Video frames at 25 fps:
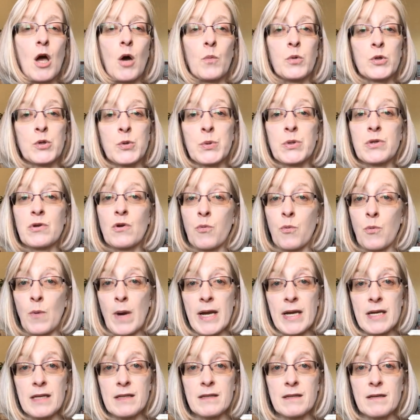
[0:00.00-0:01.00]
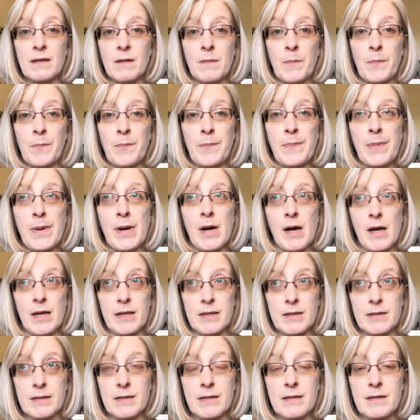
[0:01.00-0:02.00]
which was great,
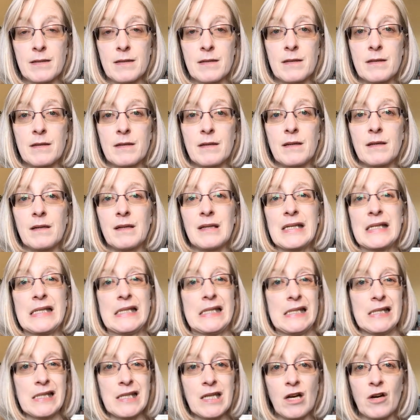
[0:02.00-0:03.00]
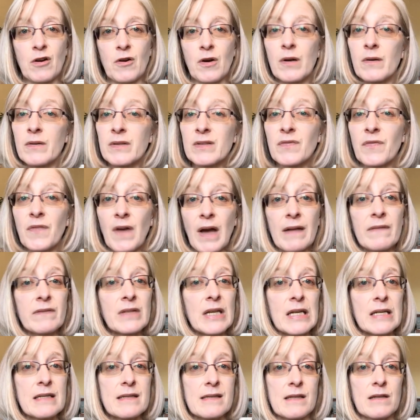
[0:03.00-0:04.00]
but you know, it was 5
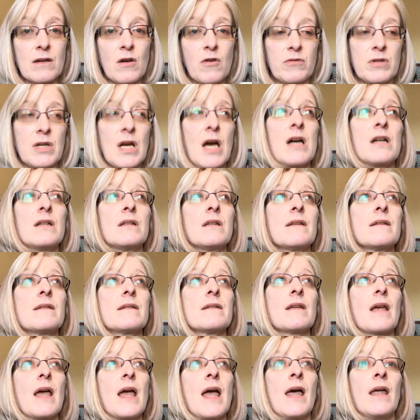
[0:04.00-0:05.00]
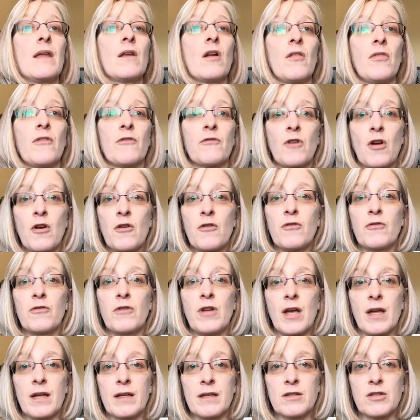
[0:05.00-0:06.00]
days in hotels and on the
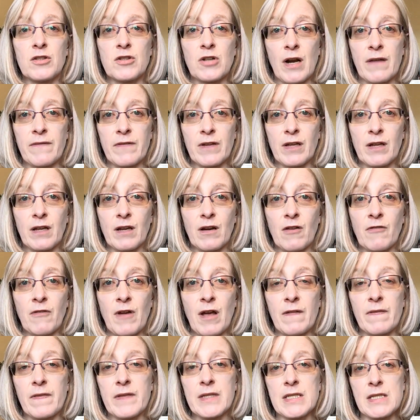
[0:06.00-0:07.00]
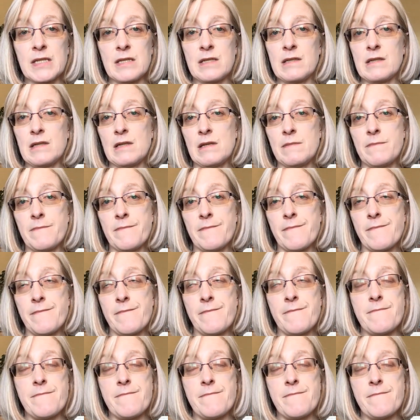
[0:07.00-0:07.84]
road and driving around the DC,